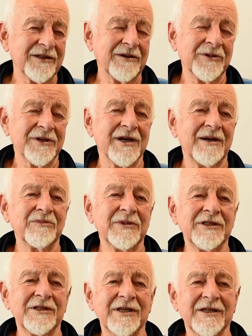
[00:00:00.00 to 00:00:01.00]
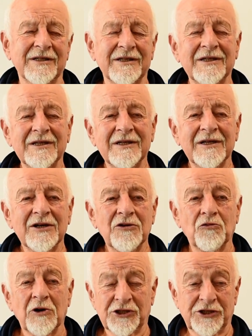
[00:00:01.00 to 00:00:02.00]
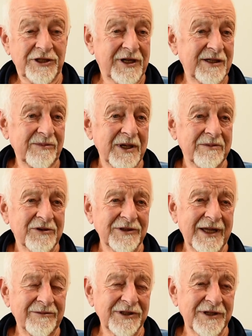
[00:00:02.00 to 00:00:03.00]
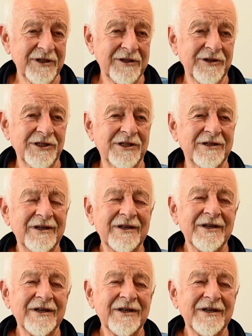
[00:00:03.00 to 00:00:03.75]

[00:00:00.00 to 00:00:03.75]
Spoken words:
I would come and watch at Derby, because that was the nearest.